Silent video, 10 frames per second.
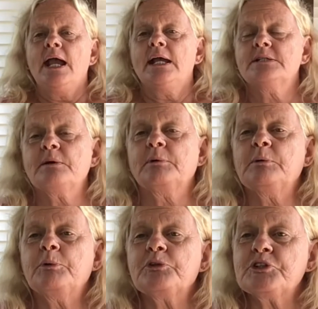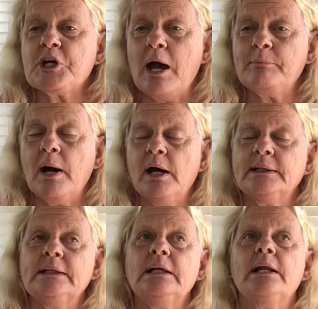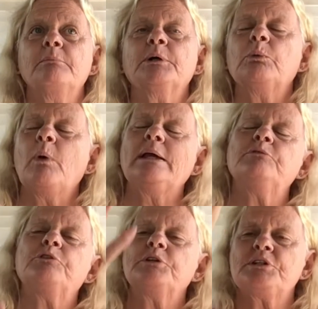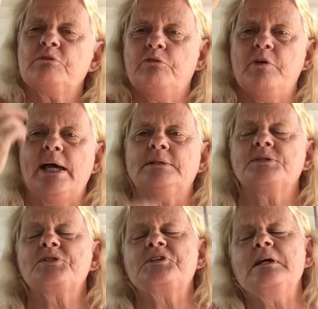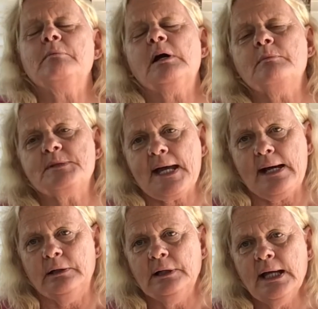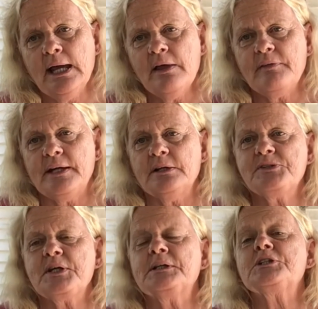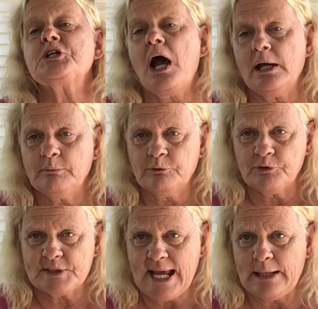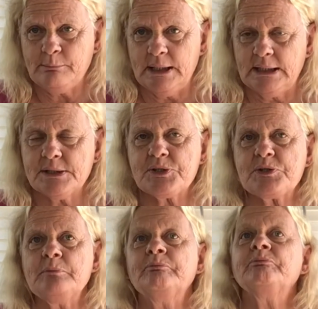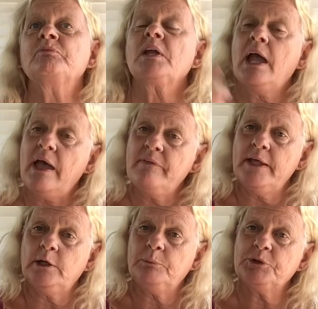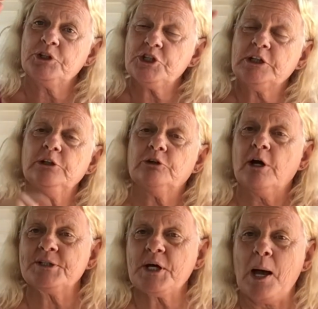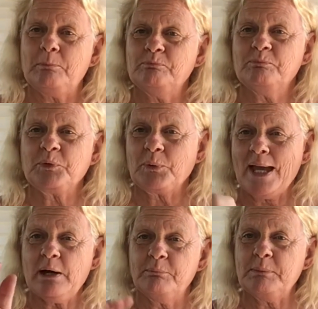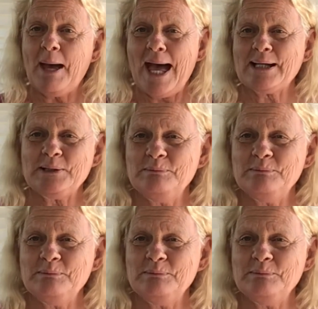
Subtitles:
is I'm gonna put the top on it and I'm gonna wait for it to vent. Steam comes out. Then I'll set a timer for 10 minutes and then I'll put the jiggler on top. Okay, I'll be back.